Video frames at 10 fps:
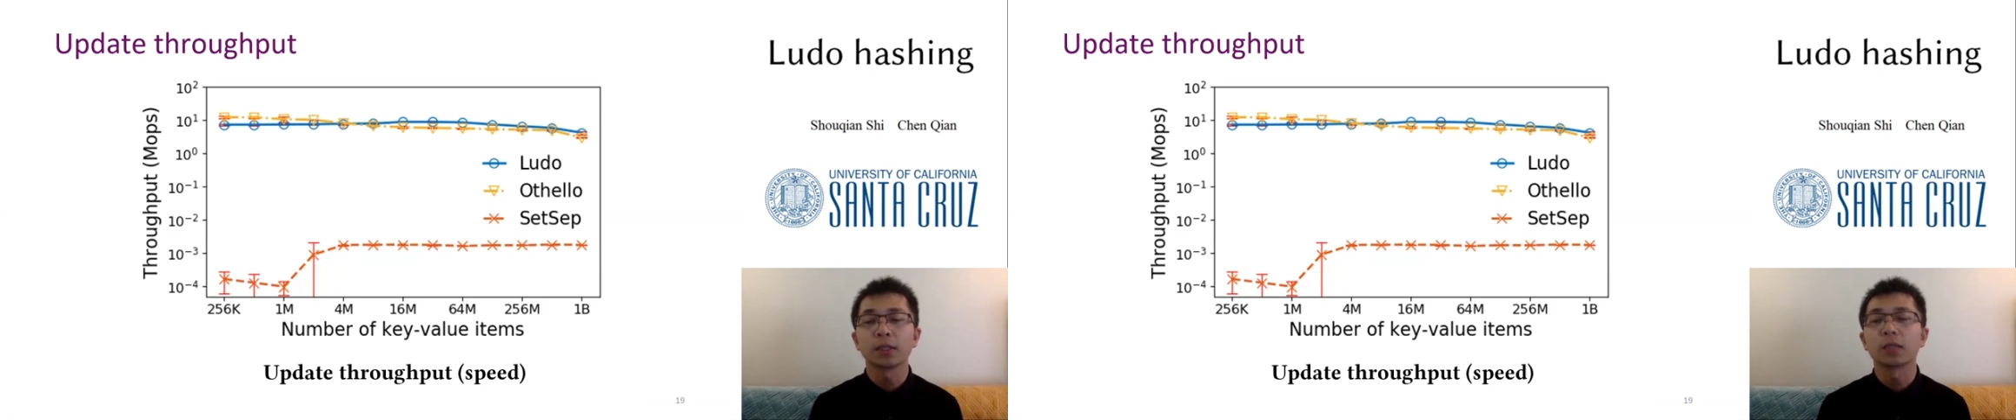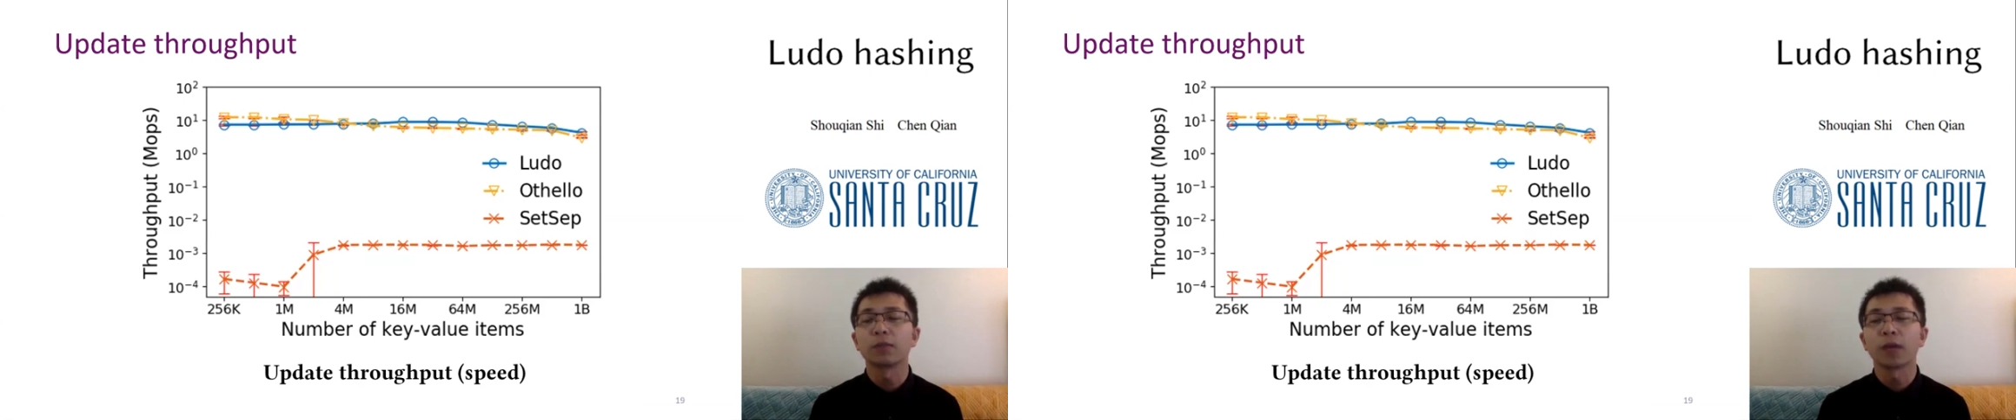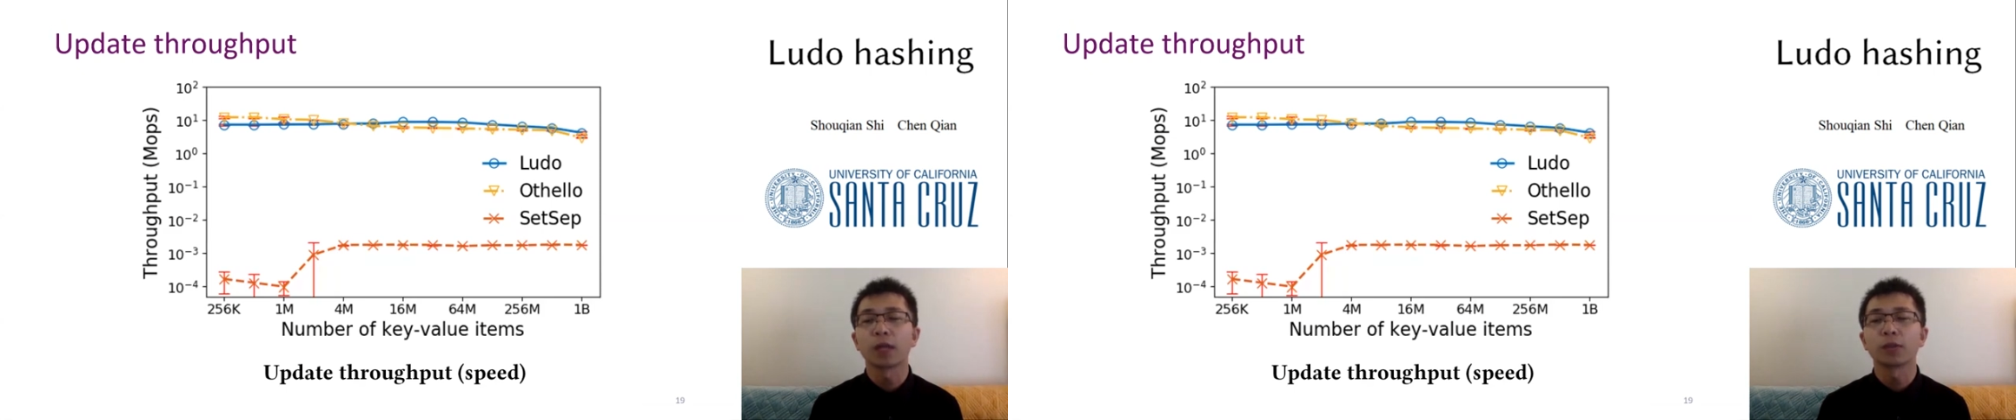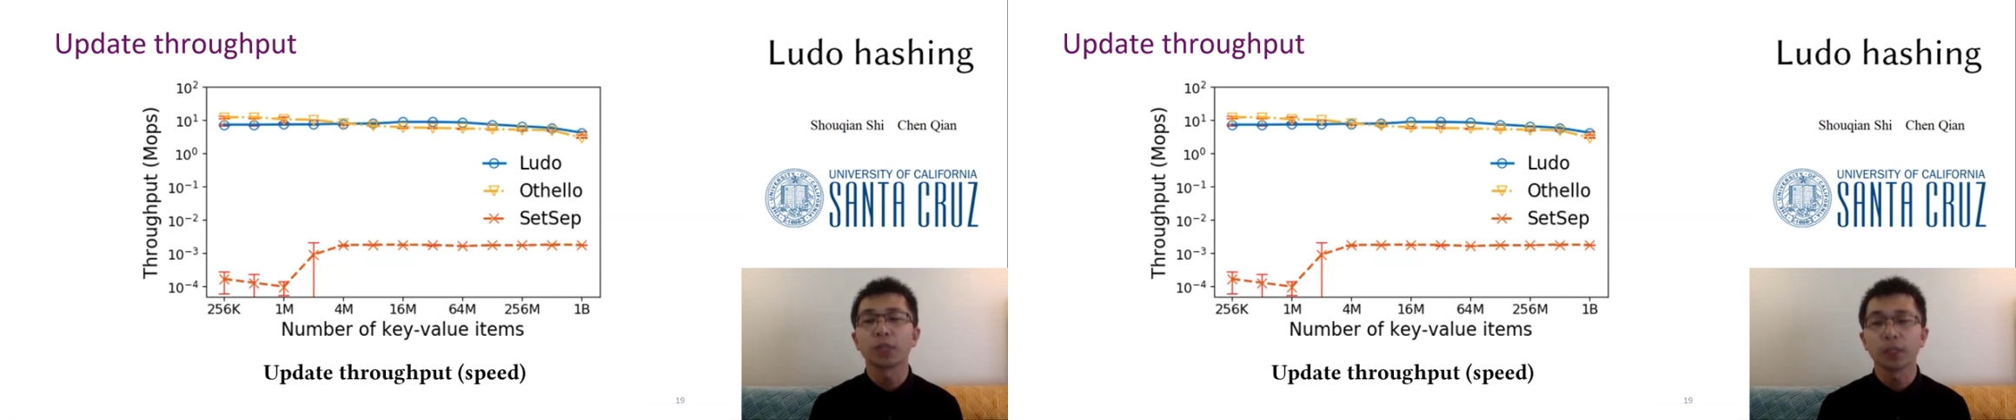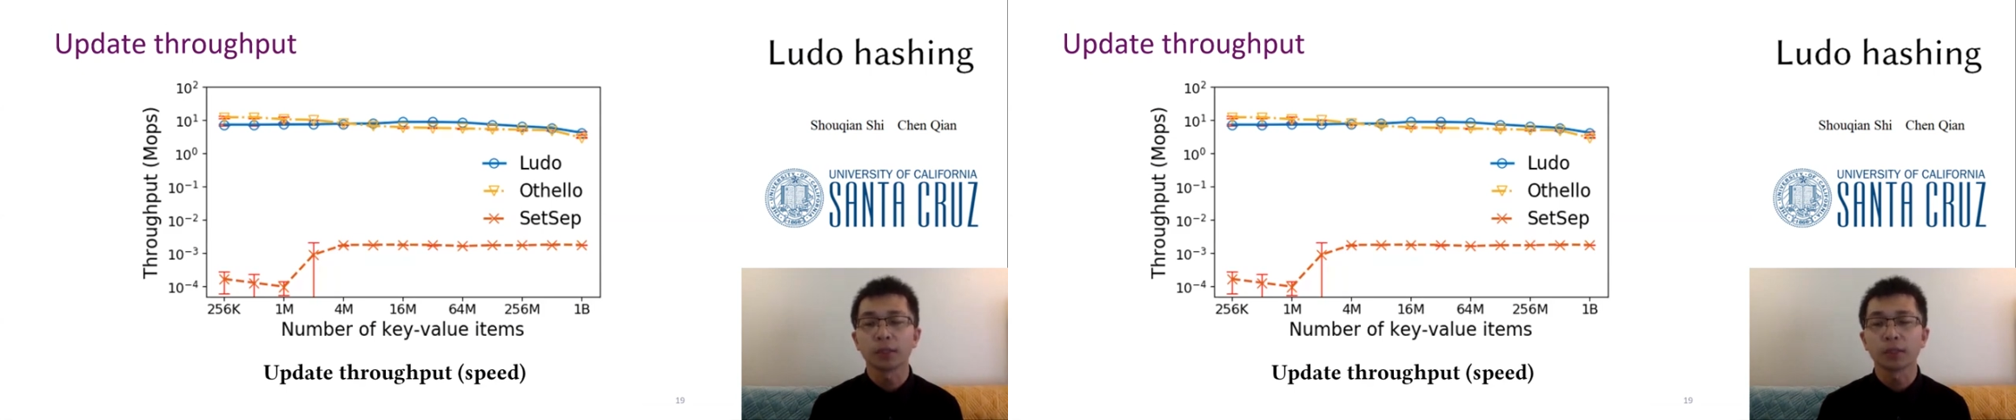and value
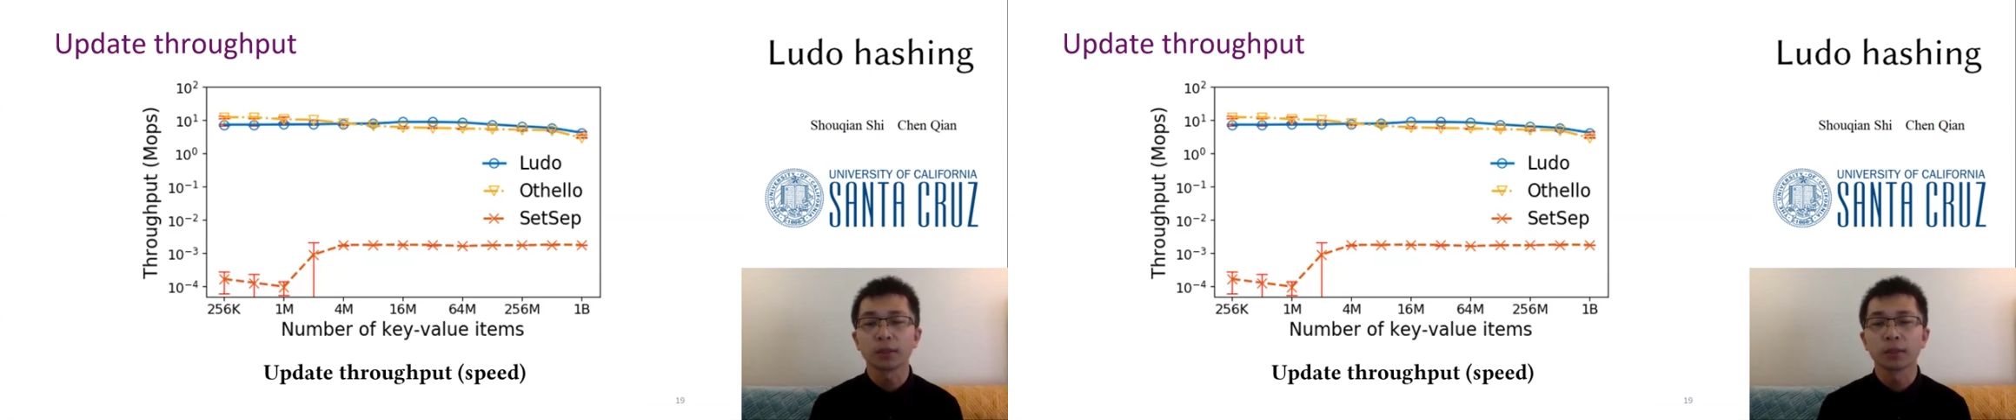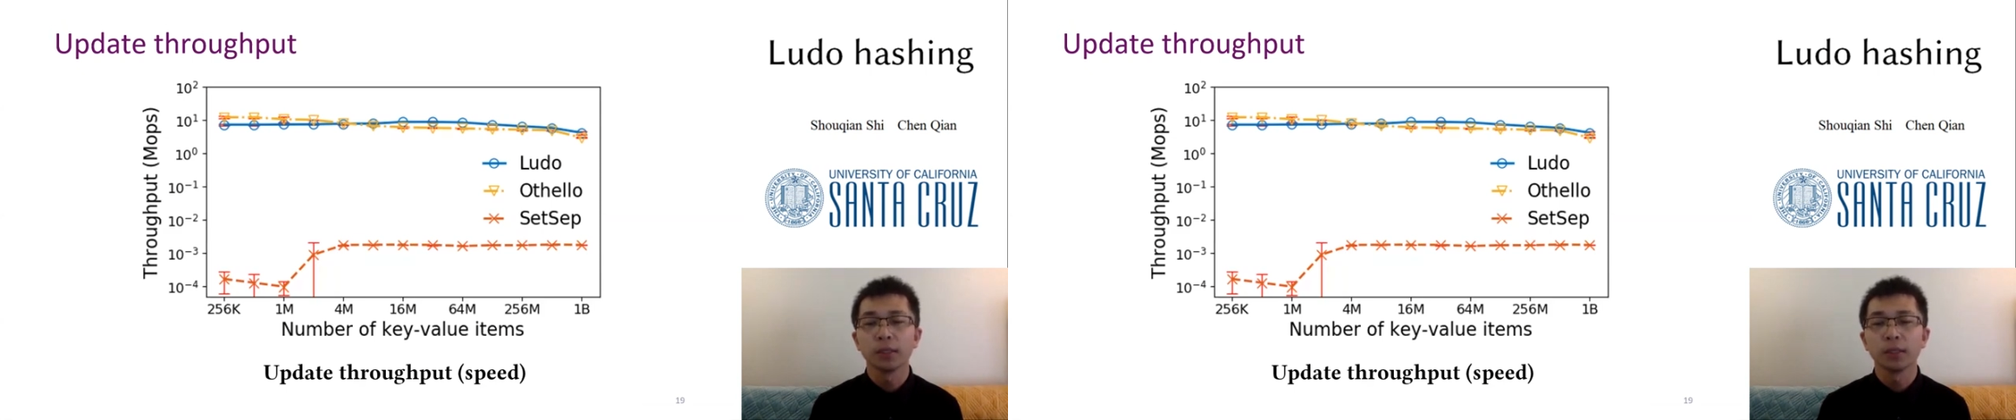changes.